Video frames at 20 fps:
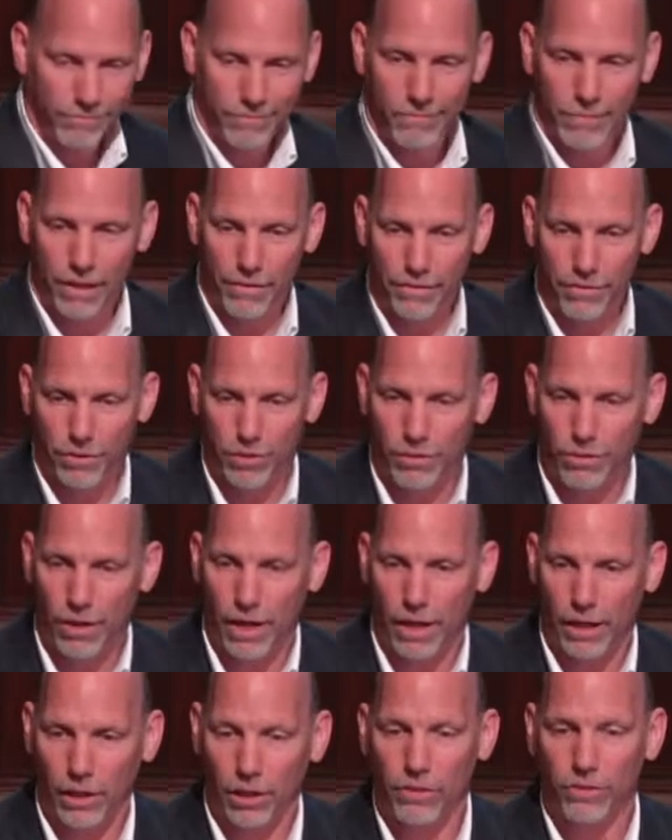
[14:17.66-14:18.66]
If you
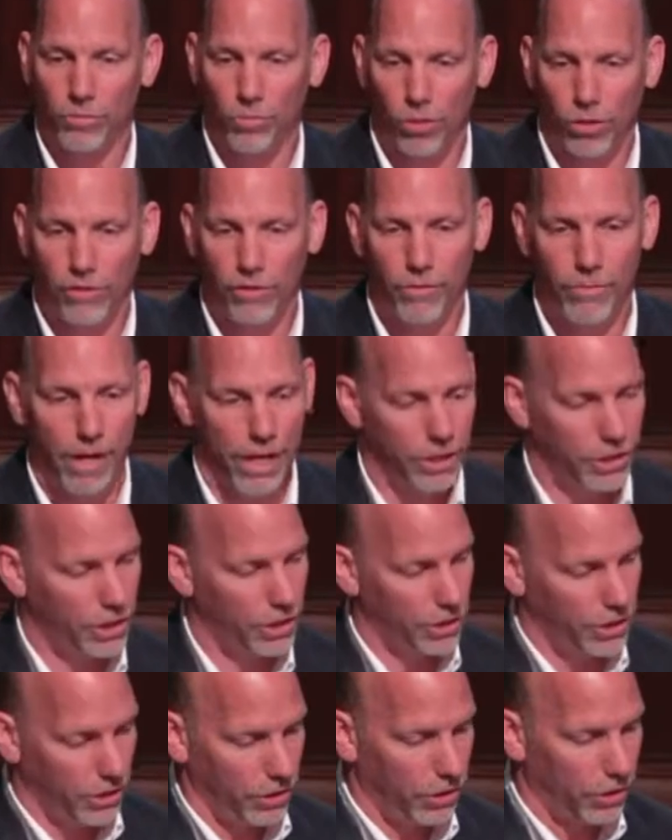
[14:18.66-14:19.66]
look for more
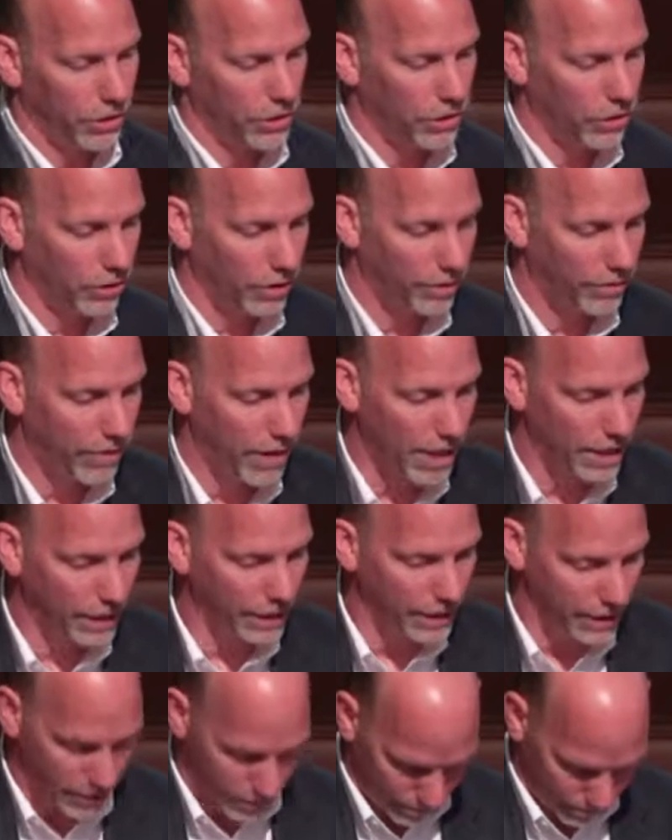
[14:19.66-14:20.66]
information, you can certainly find it
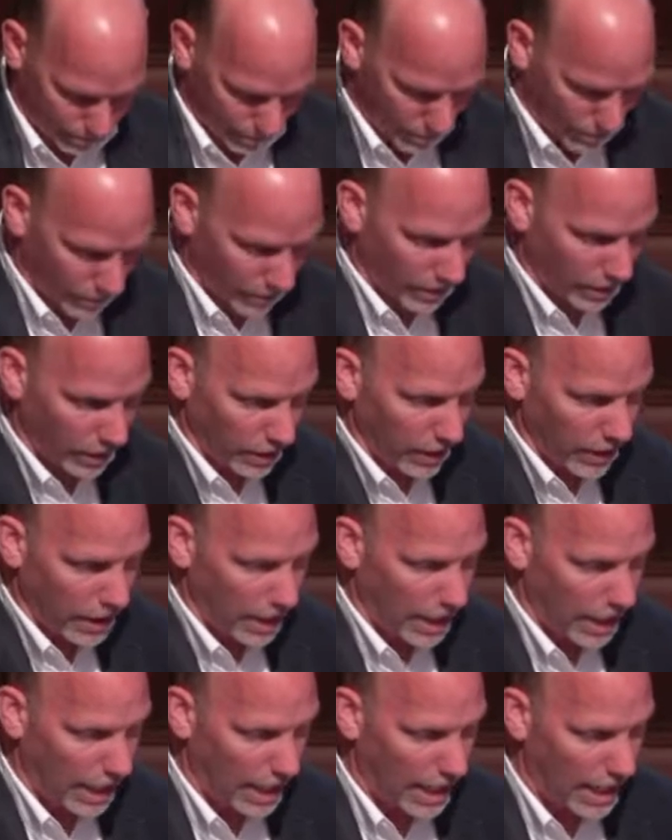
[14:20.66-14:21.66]
there.
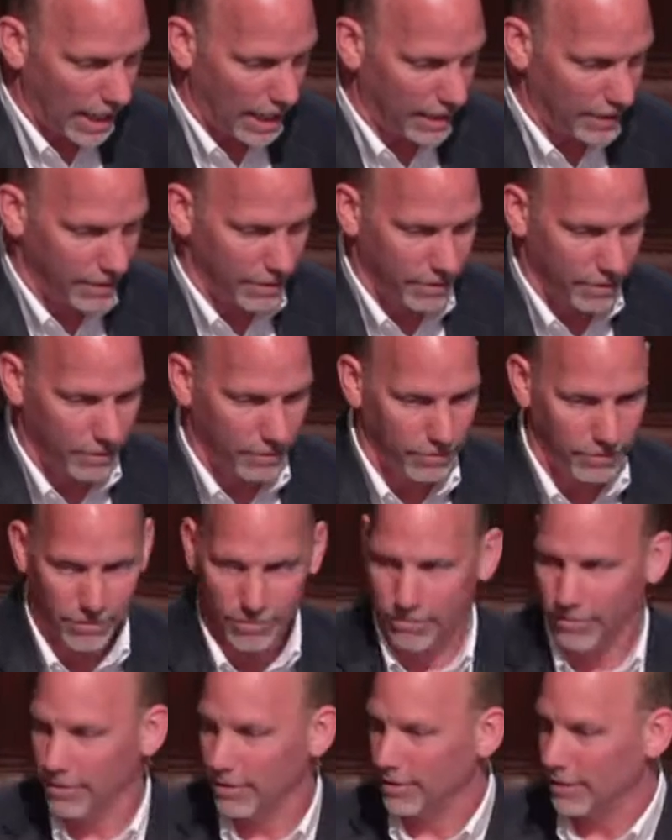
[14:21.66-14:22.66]
And
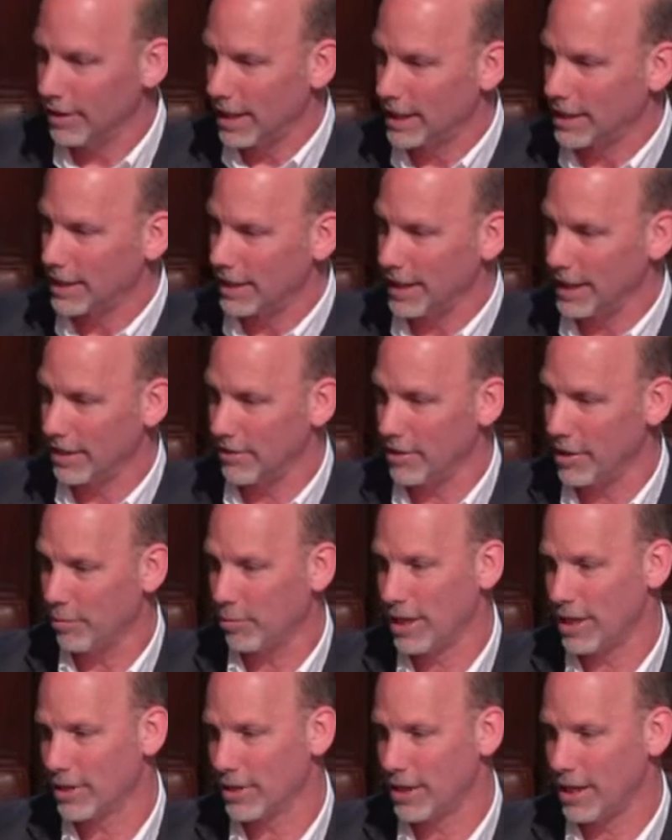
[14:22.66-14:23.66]
that's the end of the
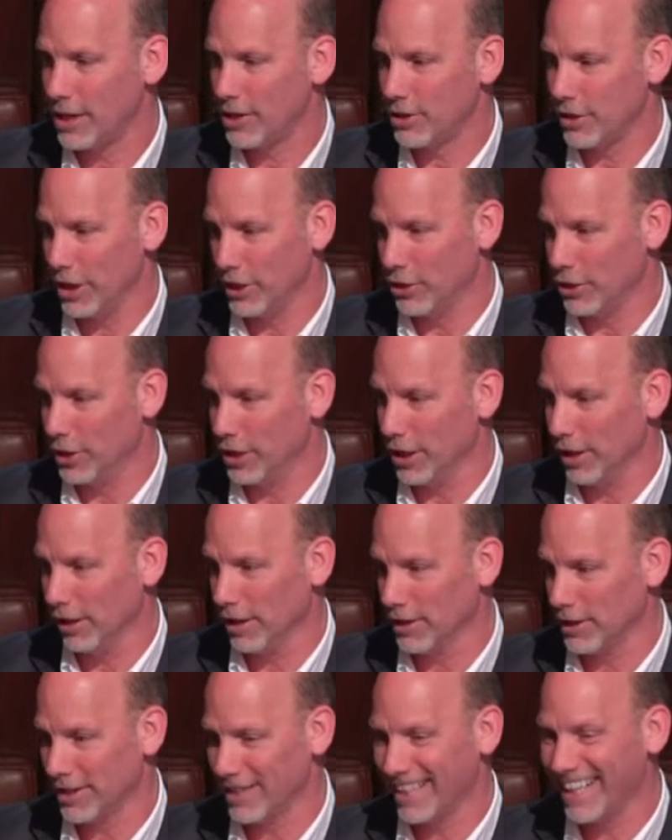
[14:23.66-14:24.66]
presentation that you did,
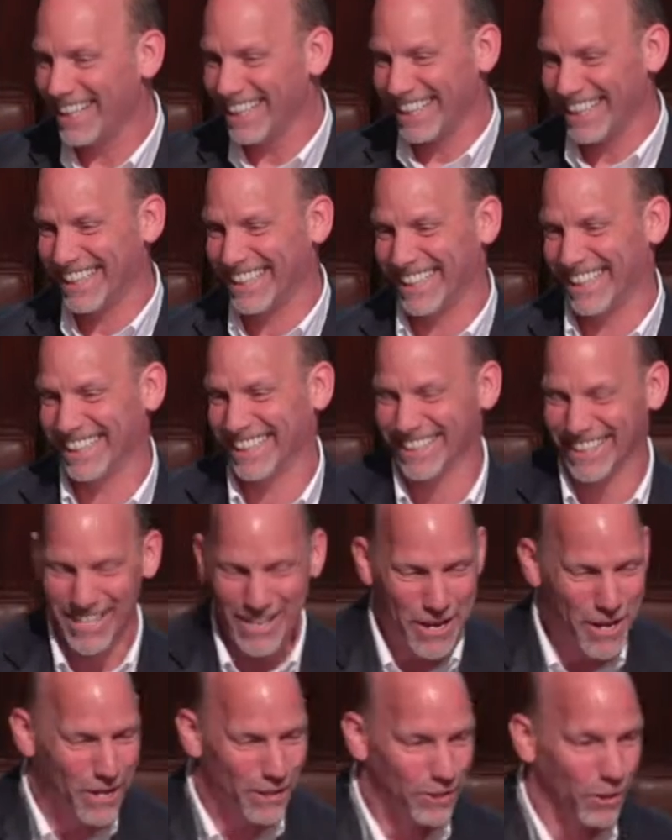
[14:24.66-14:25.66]
Alyssa.
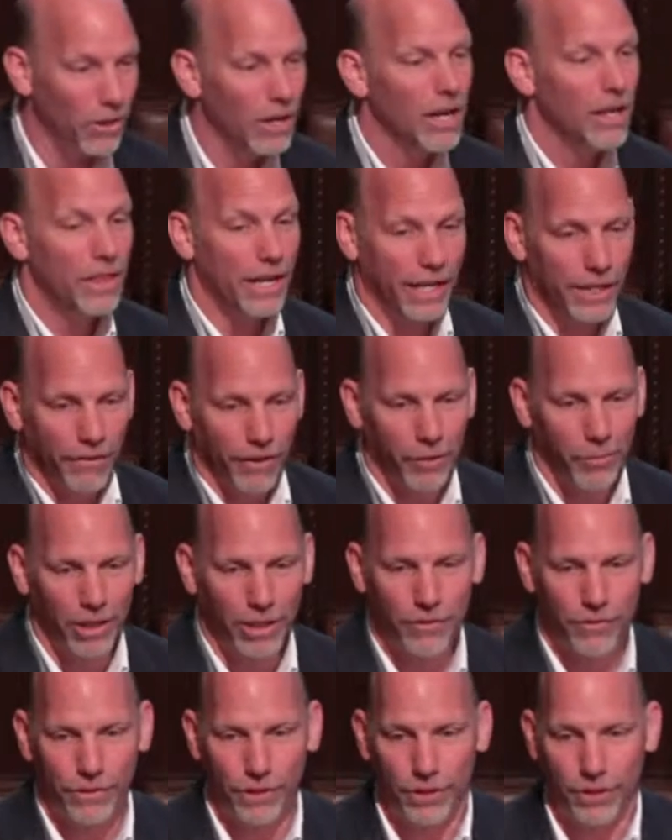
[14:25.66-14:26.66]
So thank you very
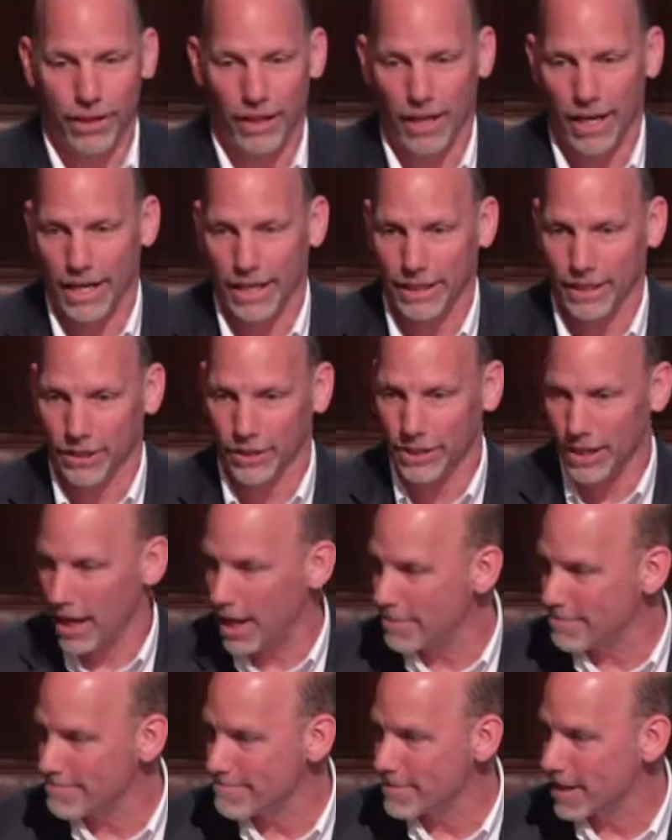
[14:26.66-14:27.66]
much for your
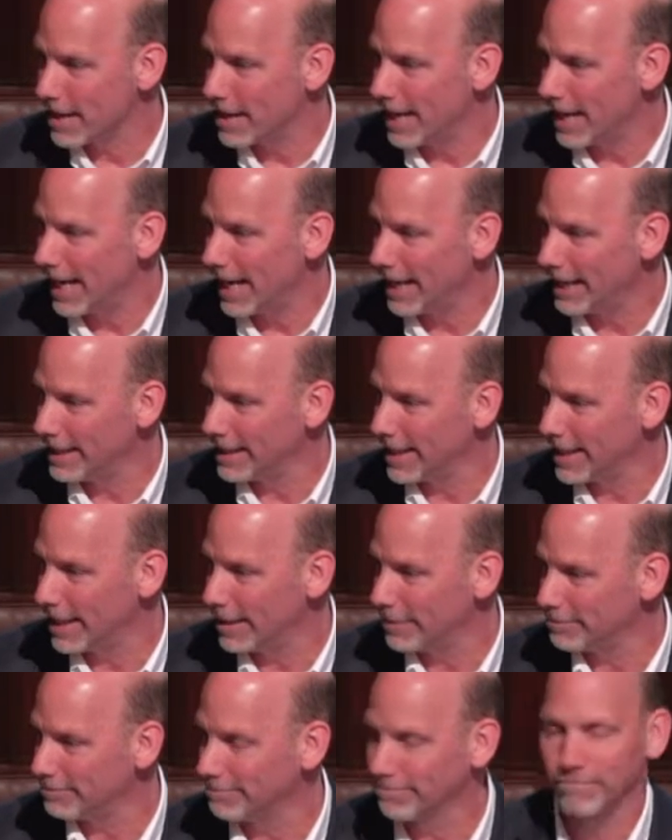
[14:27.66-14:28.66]
time, and
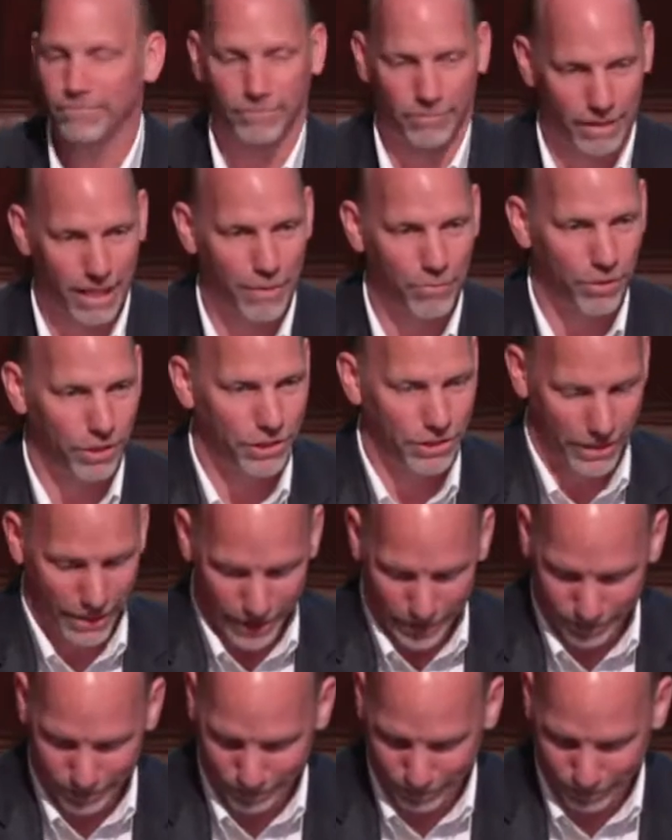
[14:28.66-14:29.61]
I appreciate it.